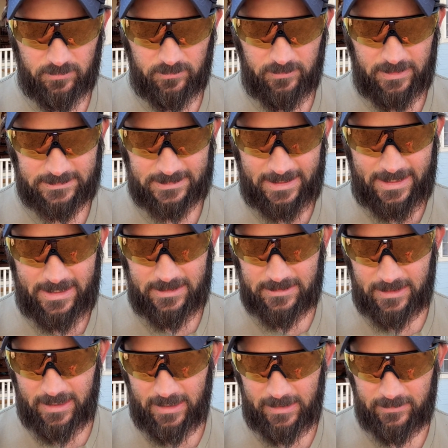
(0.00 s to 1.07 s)
That's 8 and
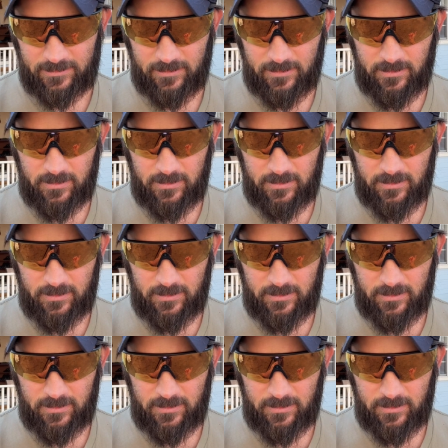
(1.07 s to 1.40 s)
9.